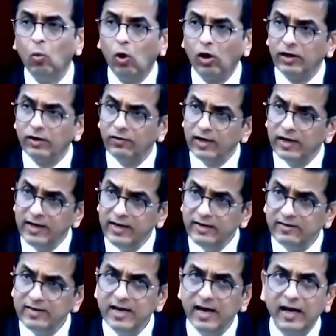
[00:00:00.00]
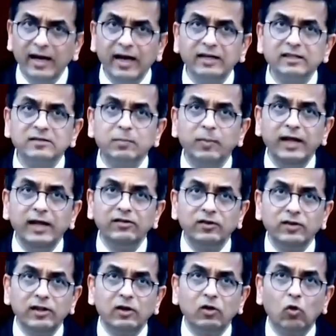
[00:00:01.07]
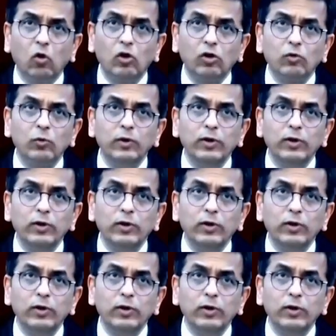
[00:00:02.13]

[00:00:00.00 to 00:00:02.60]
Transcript: Whatever ECI has placed in the court.